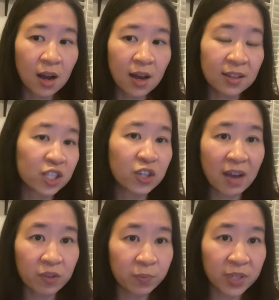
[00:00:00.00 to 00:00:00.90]
unless you
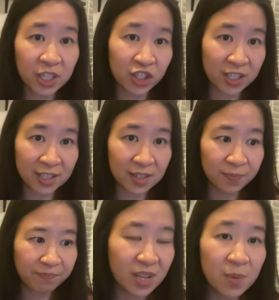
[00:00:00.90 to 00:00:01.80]
have a PhD
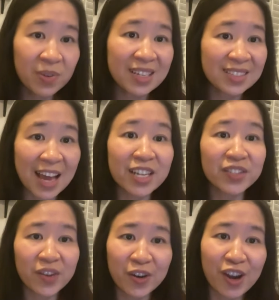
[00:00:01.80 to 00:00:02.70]
because that is
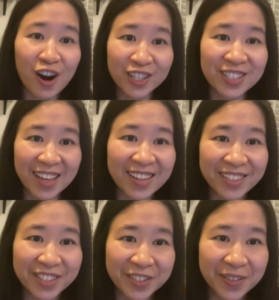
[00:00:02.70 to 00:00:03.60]
very hard to get
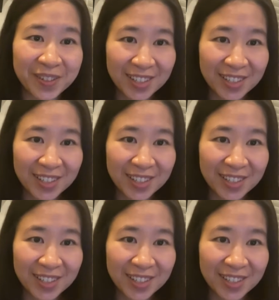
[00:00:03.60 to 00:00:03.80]
into.